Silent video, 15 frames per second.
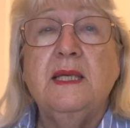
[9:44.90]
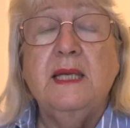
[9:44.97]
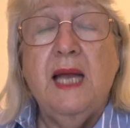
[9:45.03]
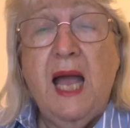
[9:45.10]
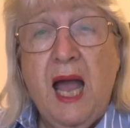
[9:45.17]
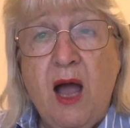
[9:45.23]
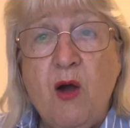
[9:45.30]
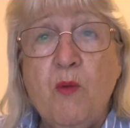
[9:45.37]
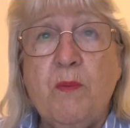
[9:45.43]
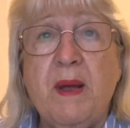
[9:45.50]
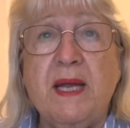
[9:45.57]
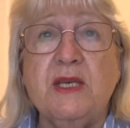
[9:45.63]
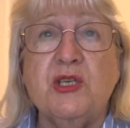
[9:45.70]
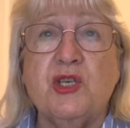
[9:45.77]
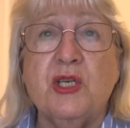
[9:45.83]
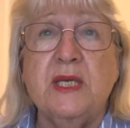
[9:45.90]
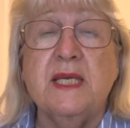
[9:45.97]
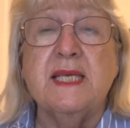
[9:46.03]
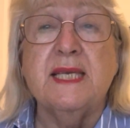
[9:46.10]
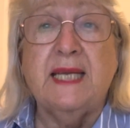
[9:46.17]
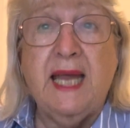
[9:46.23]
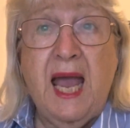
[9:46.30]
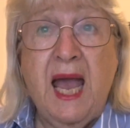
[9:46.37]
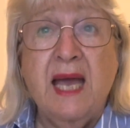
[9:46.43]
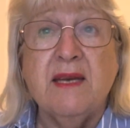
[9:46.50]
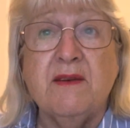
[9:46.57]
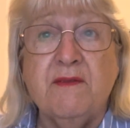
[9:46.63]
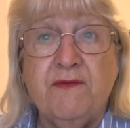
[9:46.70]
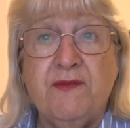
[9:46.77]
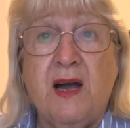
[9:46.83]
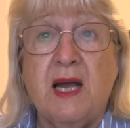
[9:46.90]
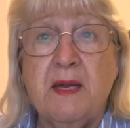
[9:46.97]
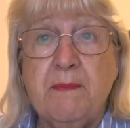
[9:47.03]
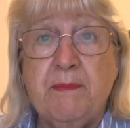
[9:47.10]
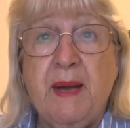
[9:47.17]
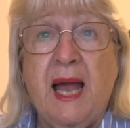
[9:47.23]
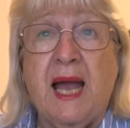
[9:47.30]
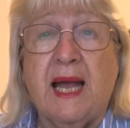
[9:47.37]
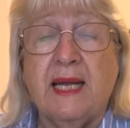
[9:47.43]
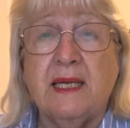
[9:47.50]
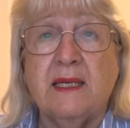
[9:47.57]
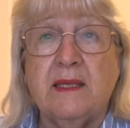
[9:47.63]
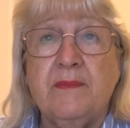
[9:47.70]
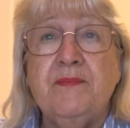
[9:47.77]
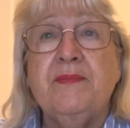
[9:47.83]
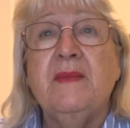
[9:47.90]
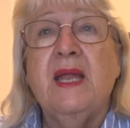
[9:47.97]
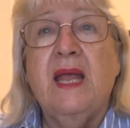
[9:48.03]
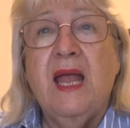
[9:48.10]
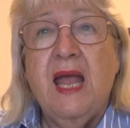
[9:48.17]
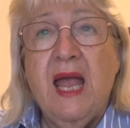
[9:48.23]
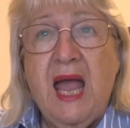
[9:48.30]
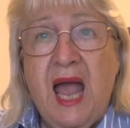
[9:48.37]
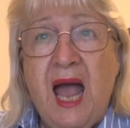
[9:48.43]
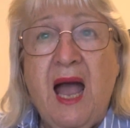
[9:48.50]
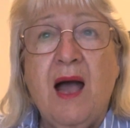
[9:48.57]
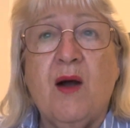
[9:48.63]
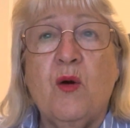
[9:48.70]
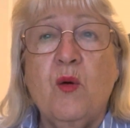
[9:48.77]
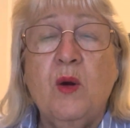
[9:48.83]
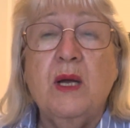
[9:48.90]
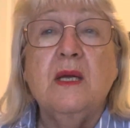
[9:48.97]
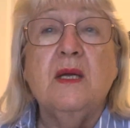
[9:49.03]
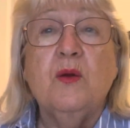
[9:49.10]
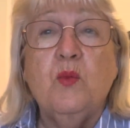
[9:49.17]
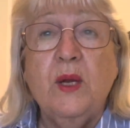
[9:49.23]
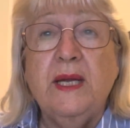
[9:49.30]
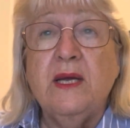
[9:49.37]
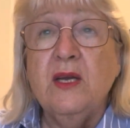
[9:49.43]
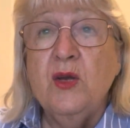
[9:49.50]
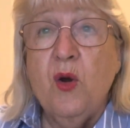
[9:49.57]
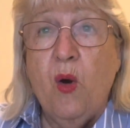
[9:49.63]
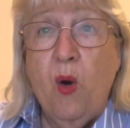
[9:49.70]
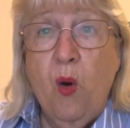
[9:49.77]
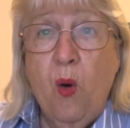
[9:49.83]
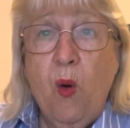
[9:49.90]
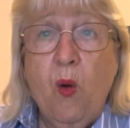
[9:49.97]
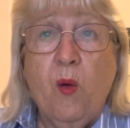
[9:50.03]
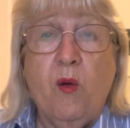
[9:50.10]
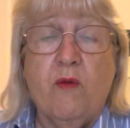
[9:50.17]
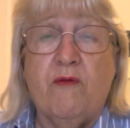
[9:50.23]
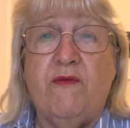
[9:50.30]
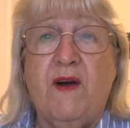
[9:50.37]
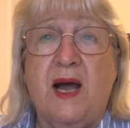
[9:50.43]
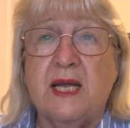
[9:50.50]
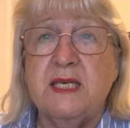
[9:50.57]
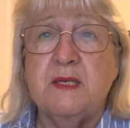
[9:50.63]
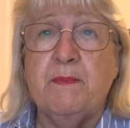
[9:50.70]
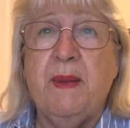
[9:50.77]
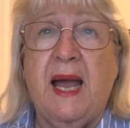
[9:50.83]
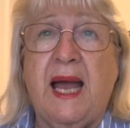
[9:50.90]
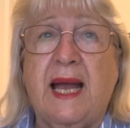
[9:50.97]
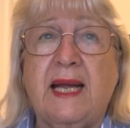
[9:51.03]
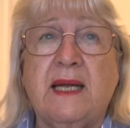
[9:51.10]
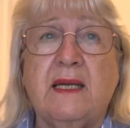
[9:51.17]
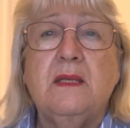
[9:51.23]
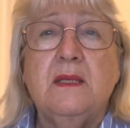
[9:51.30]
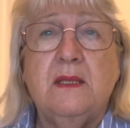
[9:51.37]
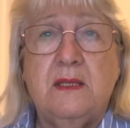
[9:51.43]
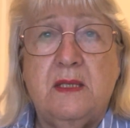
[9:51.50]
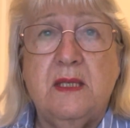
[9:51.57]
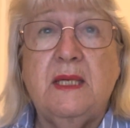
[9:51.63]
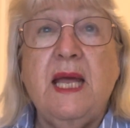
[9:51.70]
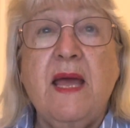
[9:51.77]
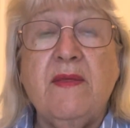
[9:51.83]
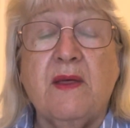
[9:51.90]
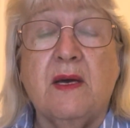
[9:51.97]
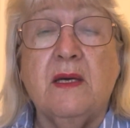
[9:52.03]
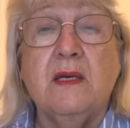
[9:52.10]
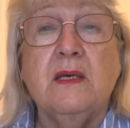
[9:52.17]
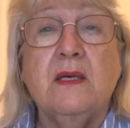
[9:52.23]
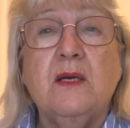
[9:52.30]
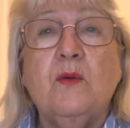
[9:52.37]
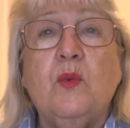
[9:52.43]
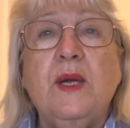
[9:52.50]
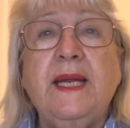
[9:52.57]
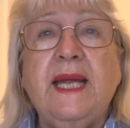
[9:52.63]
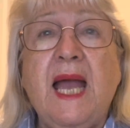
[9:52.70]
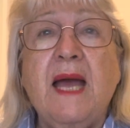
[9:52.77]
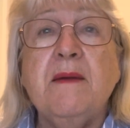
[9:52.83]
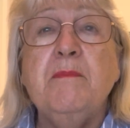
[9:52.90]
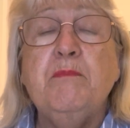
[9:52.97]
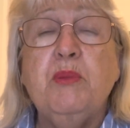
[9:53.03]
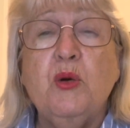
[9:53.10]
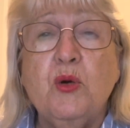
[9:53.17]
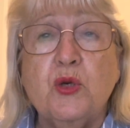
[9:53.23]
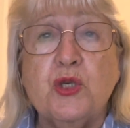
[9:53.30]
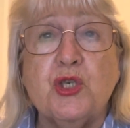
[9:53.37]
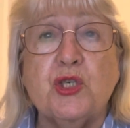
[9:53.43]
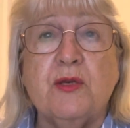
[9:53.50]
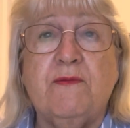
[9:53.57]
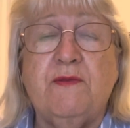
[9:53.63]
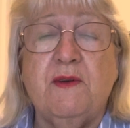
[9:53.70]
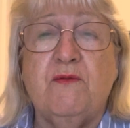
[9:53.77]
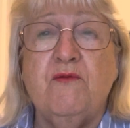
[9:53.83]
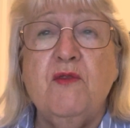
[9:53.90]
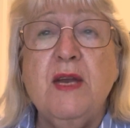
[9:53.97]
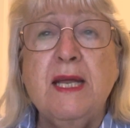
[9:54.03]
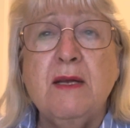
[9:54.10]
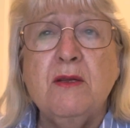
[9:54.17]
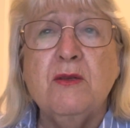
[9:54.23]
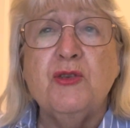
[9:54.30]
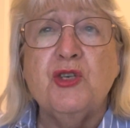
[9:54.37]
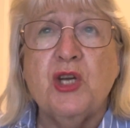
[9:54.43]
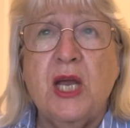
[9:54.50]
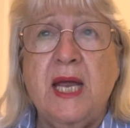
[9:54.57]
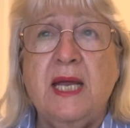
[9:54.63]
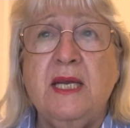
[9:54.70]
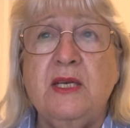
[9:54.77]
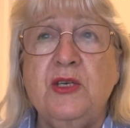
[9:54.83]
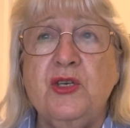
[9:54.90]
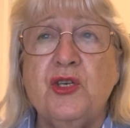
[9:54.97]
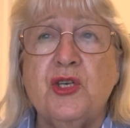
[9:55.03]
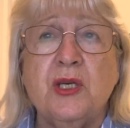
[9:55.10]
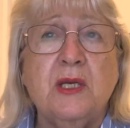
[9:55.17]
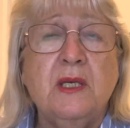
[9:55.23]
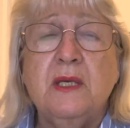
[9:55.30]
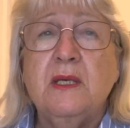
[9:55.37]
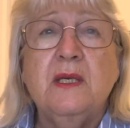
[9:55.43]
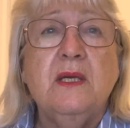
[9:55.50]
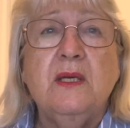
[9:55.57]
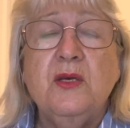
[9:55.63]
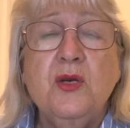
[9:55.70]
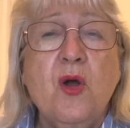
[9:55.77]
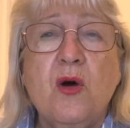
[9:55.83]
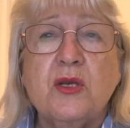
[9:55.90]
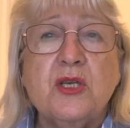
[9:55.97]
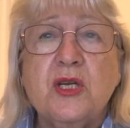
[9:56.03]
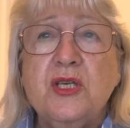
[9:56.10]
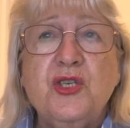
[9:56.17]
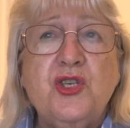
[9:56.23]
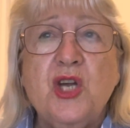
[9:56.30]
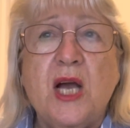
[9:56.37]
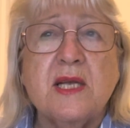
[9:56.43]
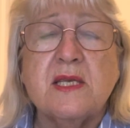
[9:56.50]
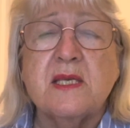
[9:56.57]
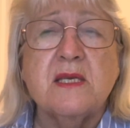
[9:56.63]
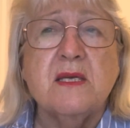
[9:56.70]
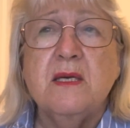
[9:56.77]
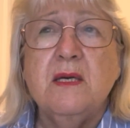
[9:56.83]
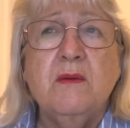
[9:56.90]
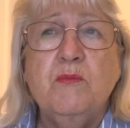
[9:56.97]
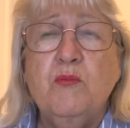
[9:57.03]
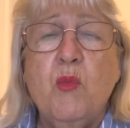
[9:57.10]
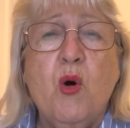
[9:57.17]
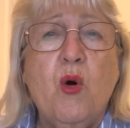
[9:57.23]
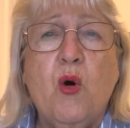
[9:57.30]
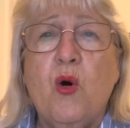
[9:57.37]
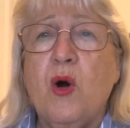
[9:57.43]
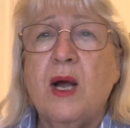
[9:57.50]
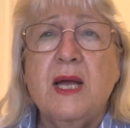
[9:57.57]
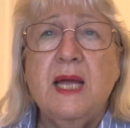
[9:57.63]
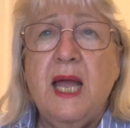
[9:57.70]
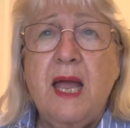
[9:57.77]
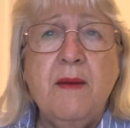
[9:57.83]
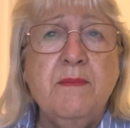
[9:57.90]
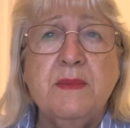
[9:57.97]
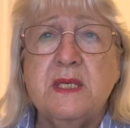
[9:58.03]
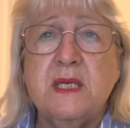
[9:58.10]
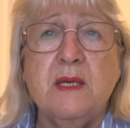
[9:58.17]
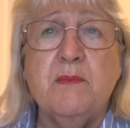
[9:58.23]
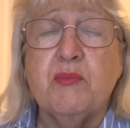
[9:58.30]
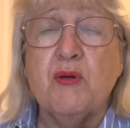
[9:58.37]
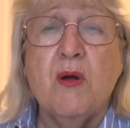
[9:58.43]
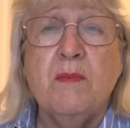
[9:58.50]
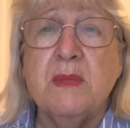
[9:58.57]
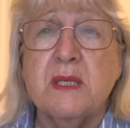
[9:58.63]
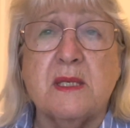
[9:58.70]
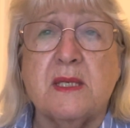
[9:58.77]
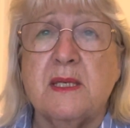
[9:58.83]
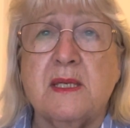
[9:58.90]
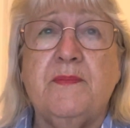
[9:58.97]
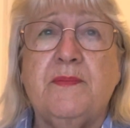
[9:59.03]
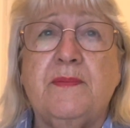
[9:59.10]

how pensioners can fight back, how we can all fight back. Together we can push for real change, not just more empty promises.